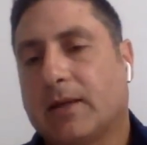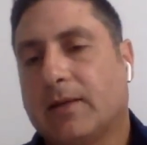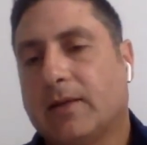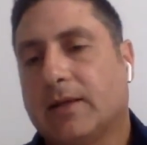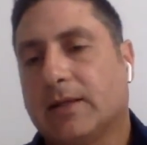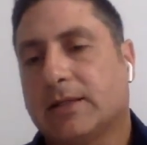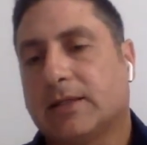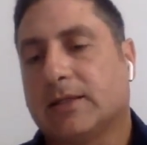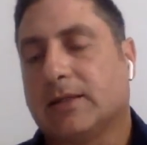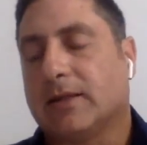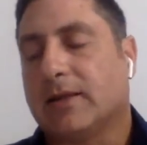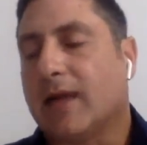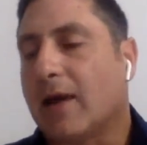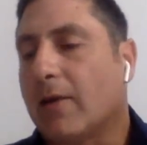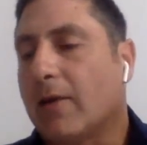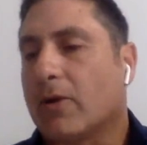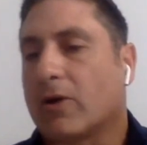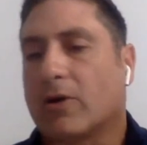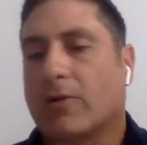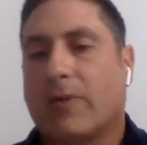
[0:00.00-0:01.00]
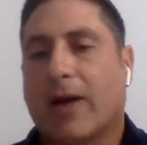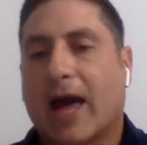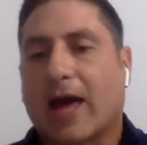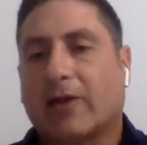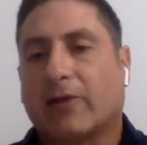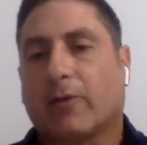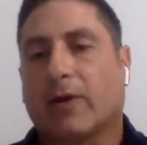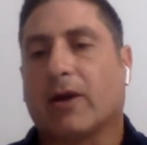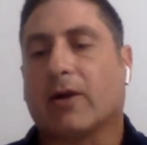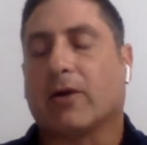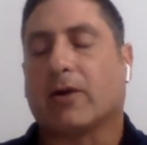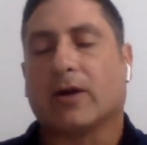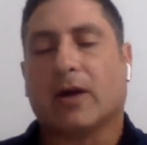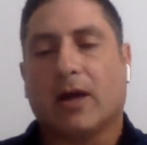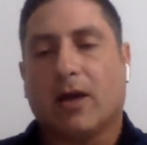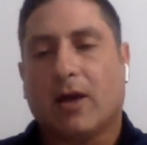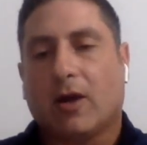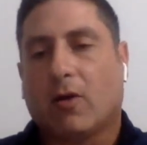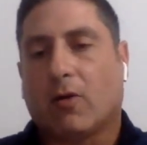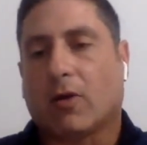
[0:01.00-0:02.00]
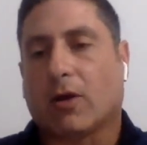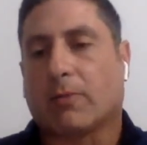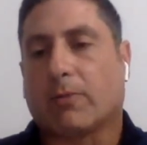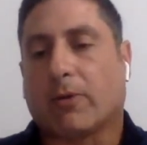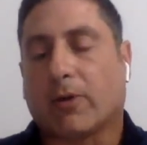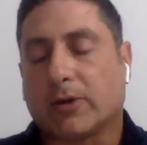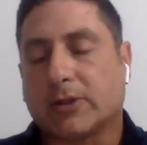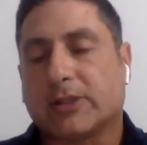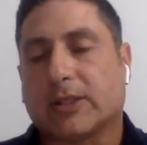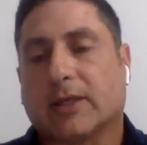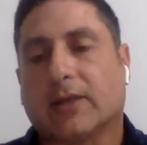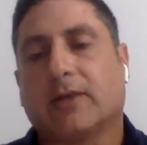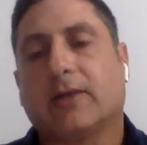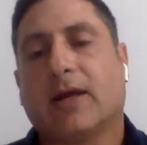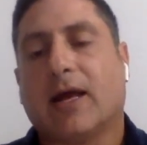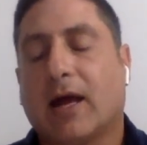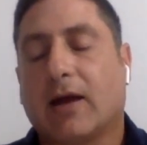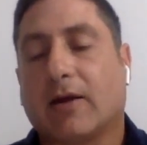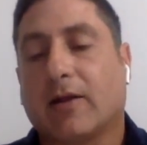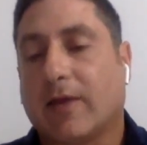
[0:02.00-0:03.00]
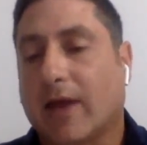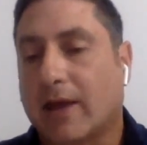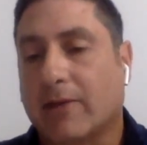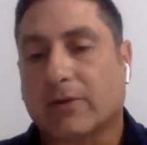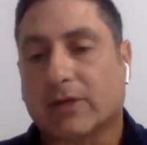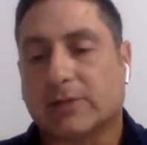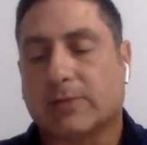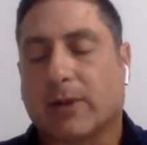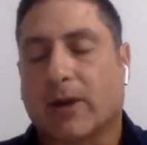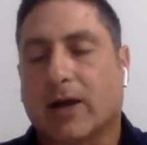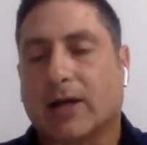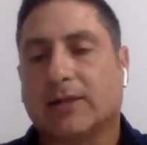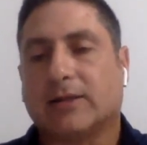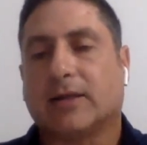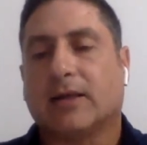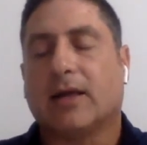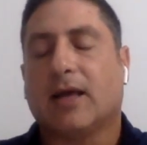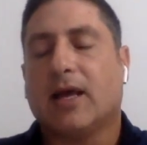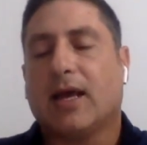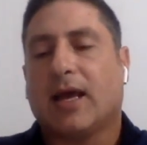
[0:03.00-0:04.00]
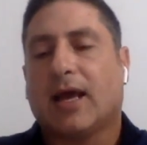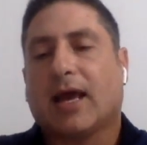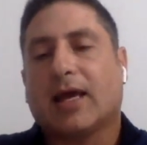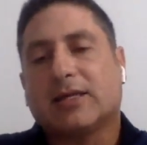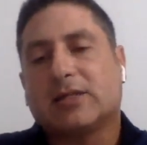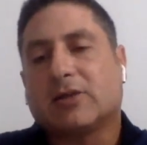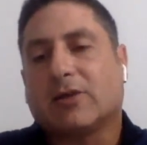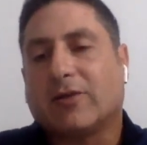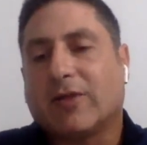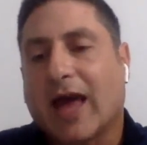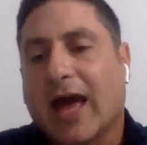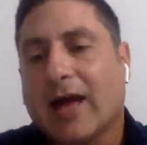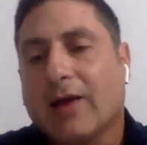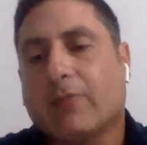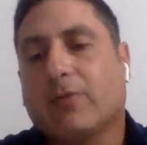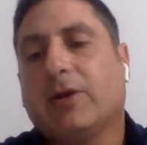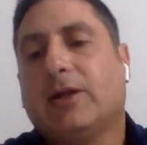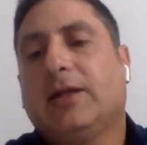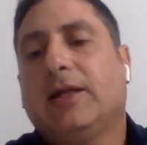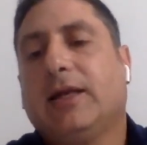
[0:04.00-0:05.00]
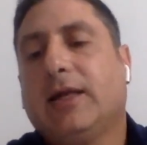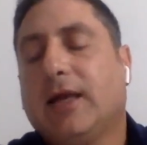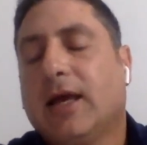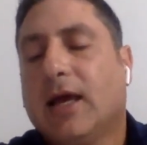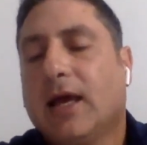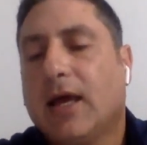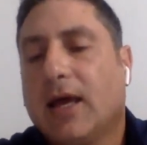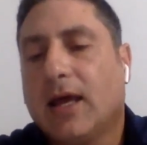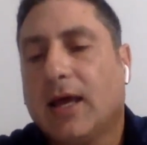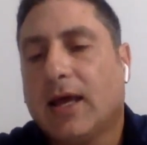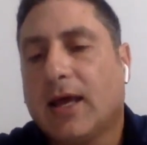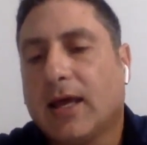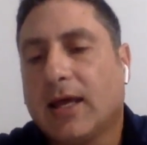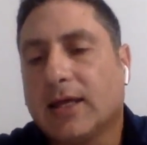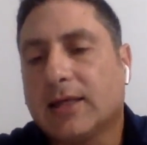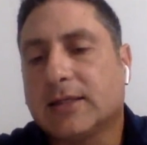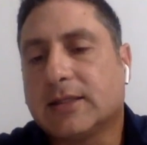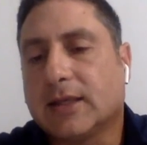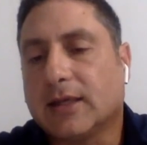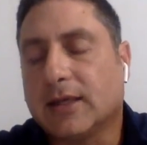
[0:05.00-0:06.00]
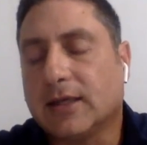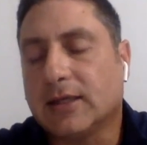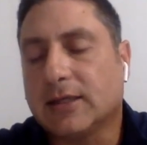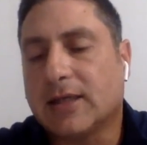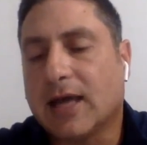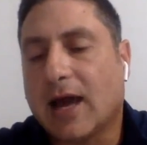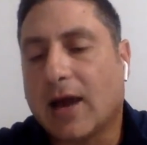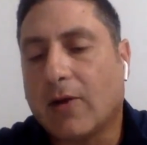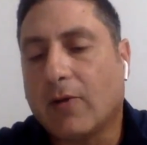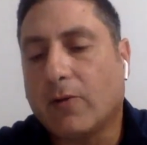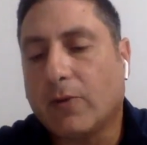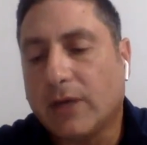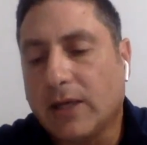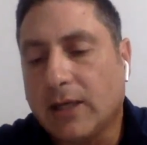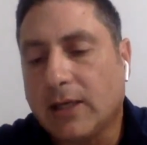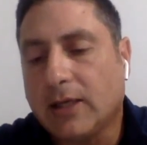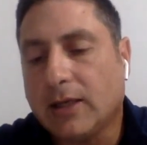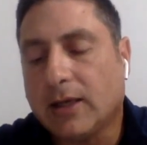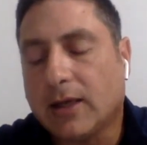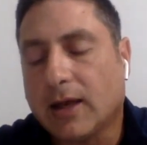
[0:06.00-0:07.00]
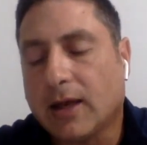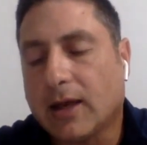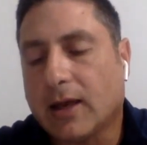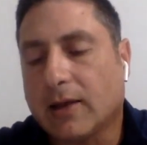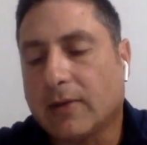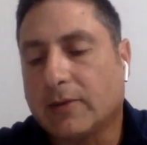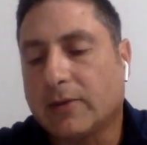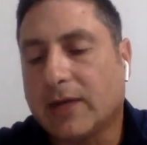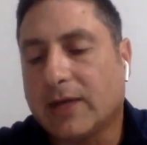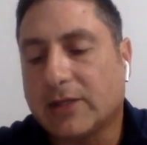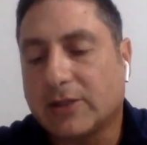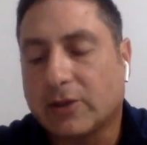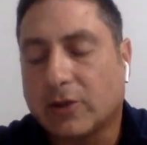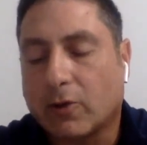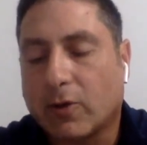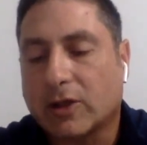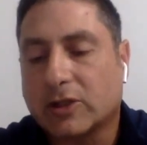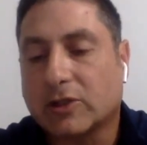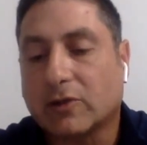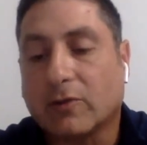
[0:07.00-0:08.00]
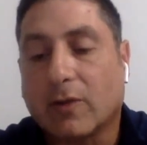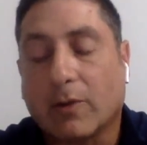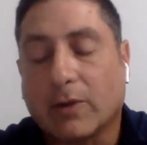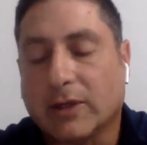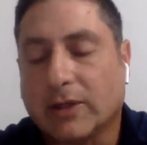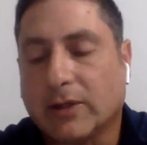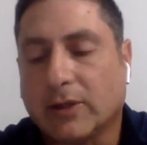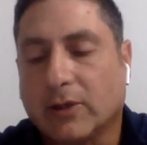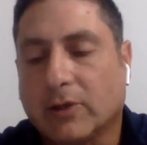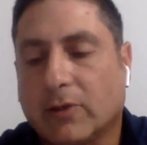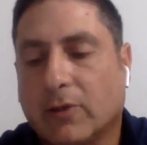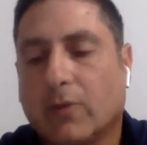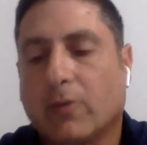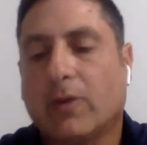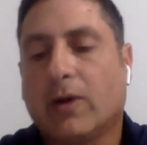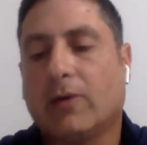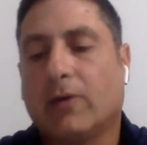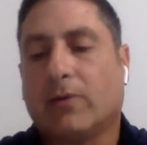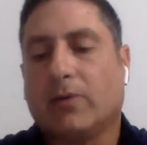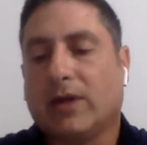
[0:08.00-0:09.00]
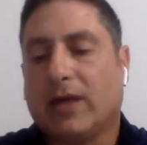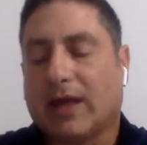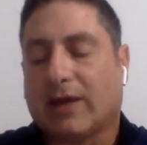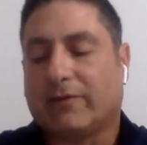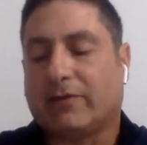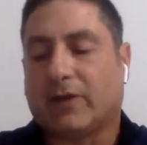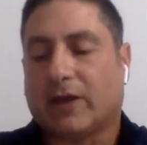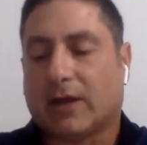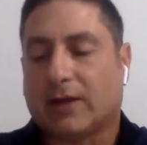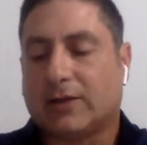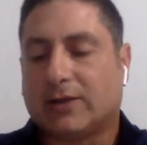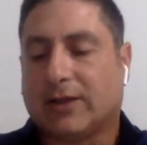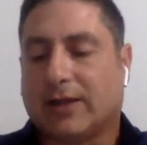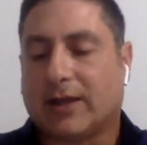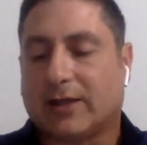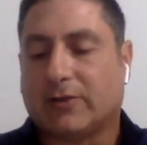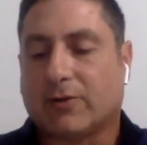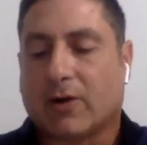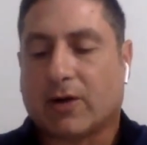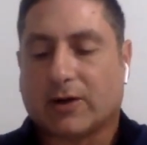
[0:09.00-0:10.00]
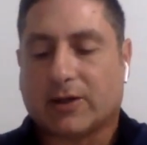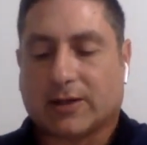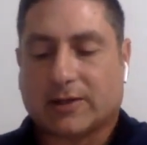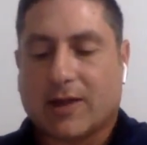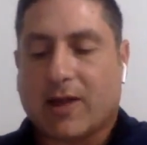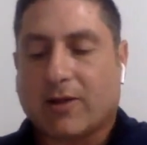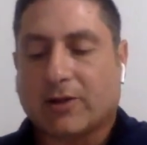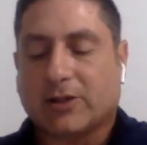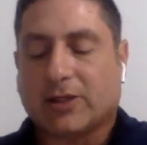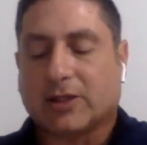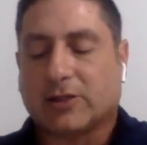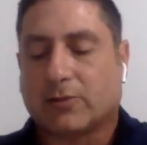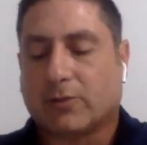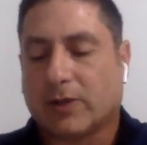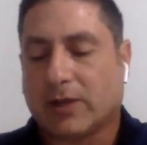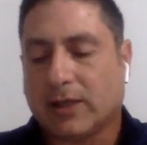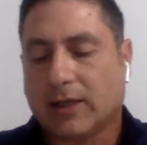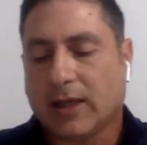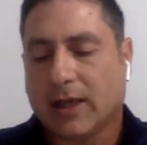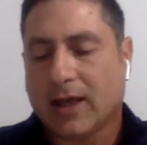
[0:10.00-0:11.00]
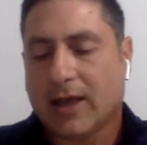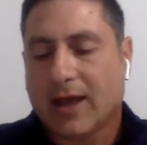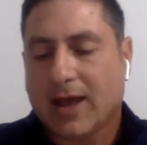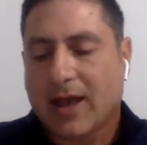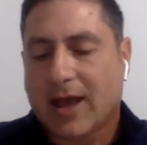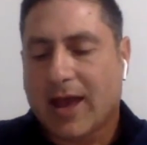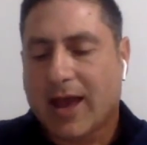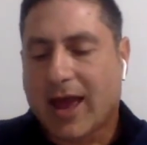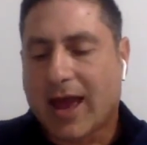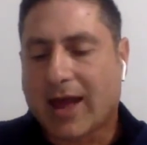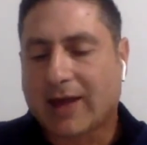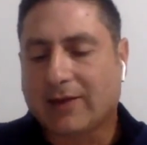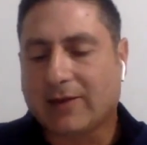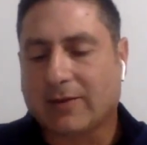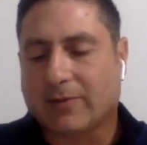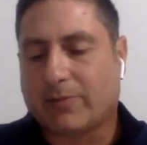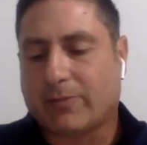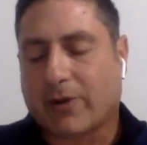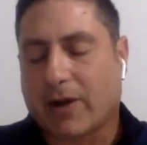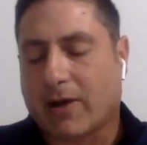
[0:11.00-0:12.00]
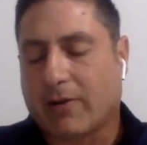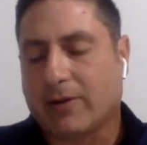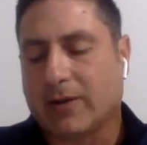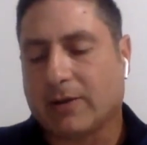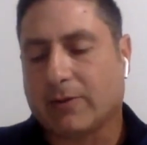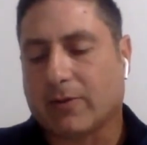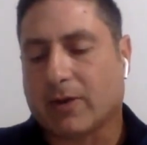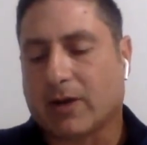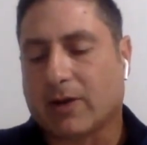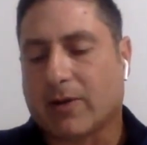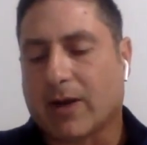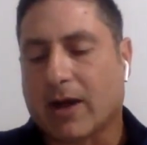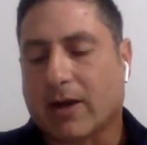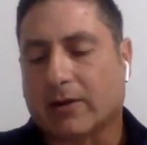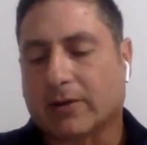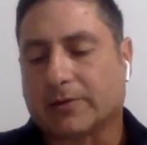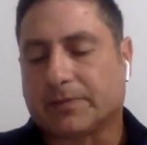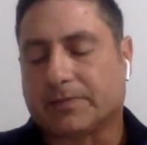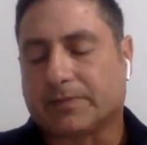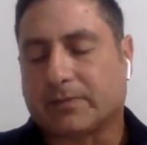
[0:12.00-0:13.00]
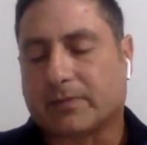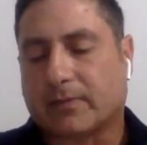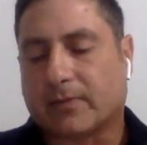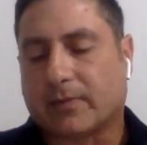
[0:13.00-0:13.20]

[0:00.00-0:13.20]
this network or pathway or person? How do they respond? And so that really is how we, to answer your question of what we do, what we have done to get to our technology is we have to probably run around